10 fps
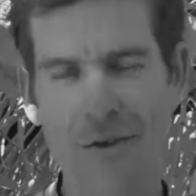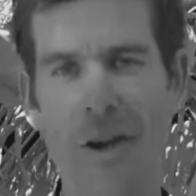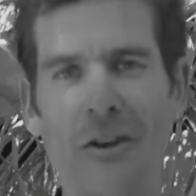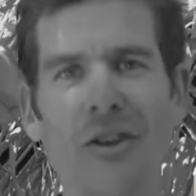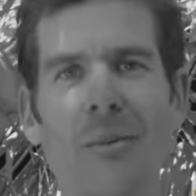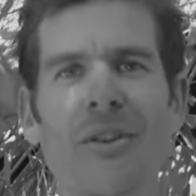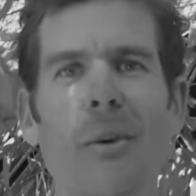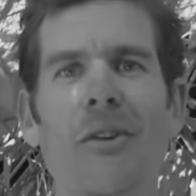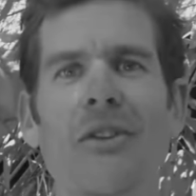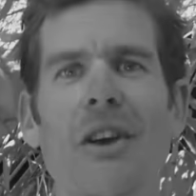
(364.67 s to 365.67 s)
So next time
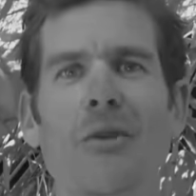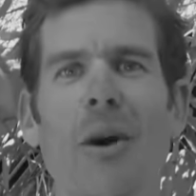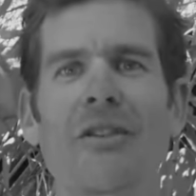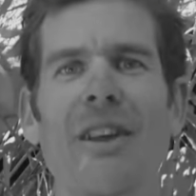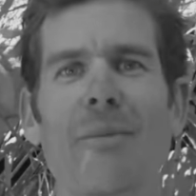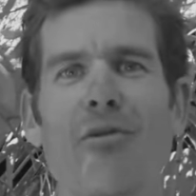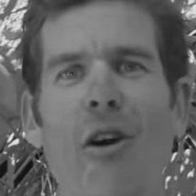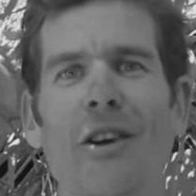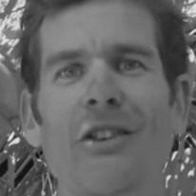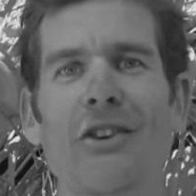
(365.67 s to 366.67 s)
someone says Weston A
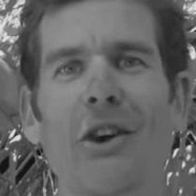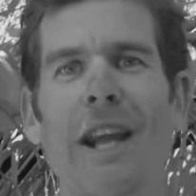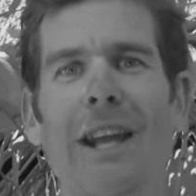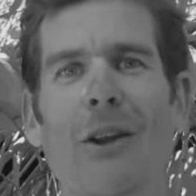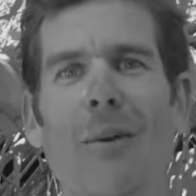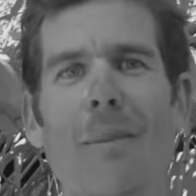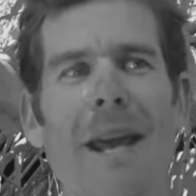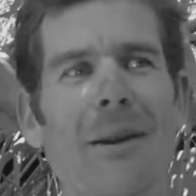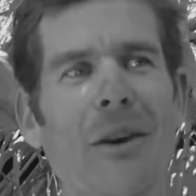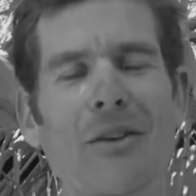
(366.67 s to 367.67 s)
Price said you've got to eat a lot of
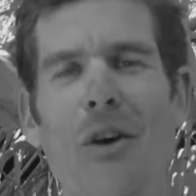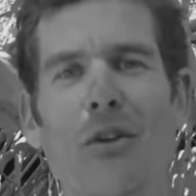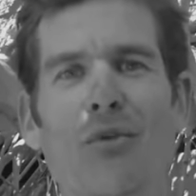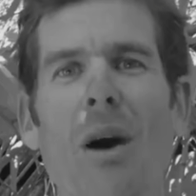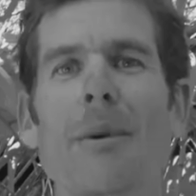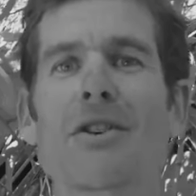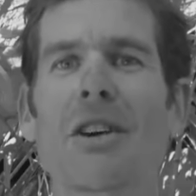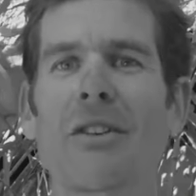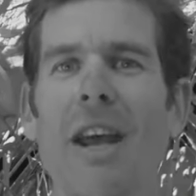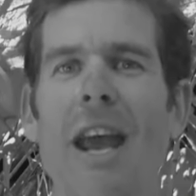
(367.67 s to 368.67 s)
meat, that's rubbish,
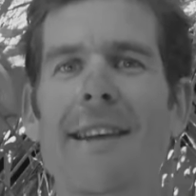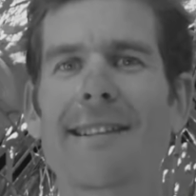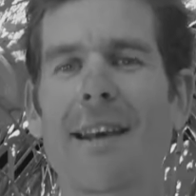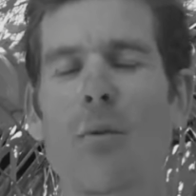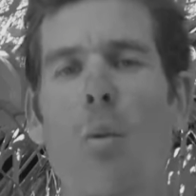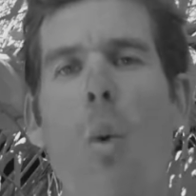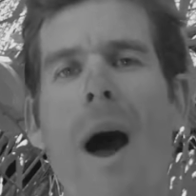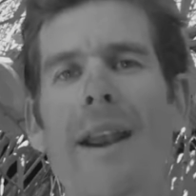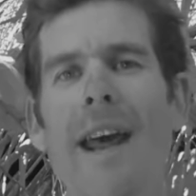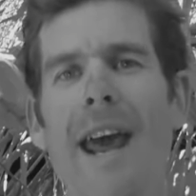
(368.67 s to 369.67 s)
because he said
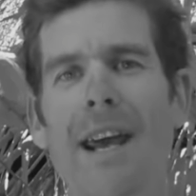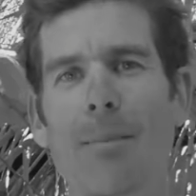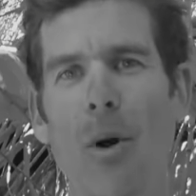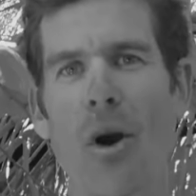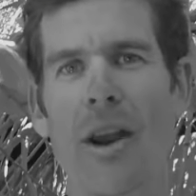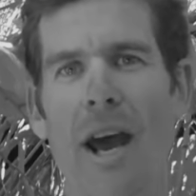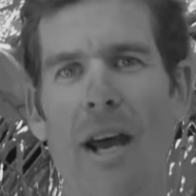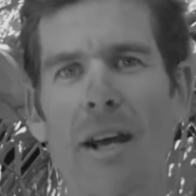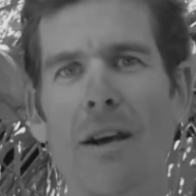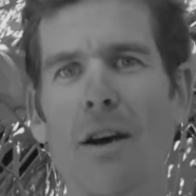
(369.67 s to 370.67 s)
1 egg per
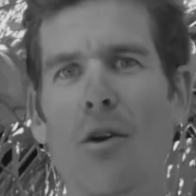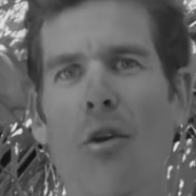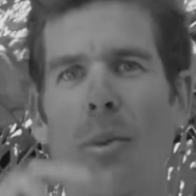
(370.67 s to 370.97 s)
day or a